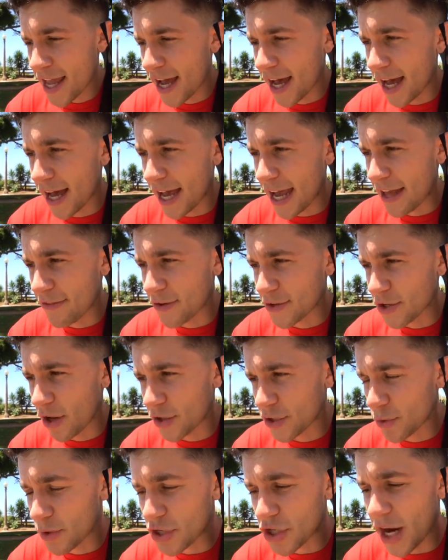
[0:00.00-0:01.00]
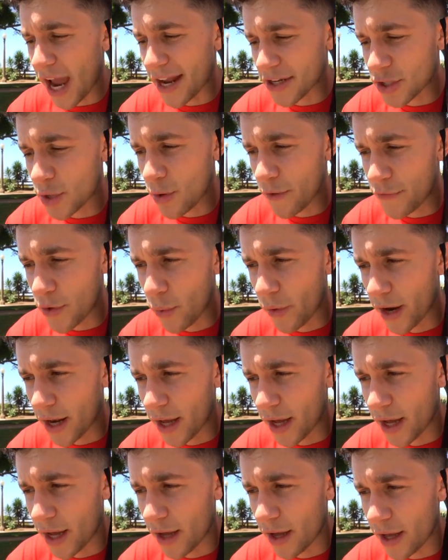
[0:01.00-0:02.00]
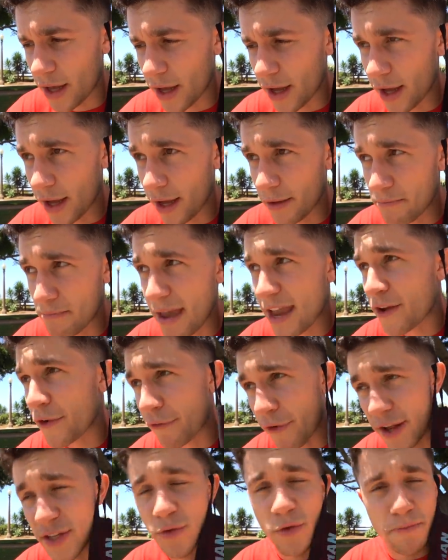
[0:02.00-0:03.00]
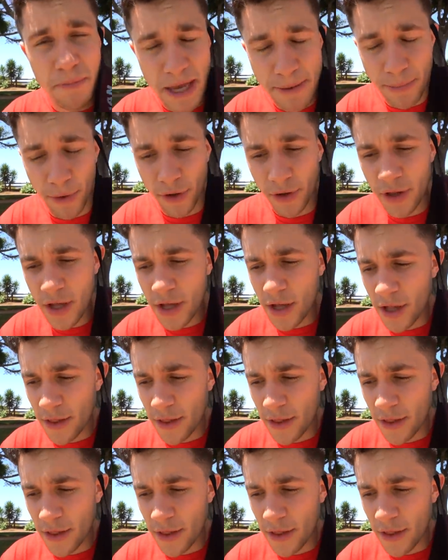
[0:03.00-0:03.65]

Uh, and there's also a chat too if you want to uh, make friends with people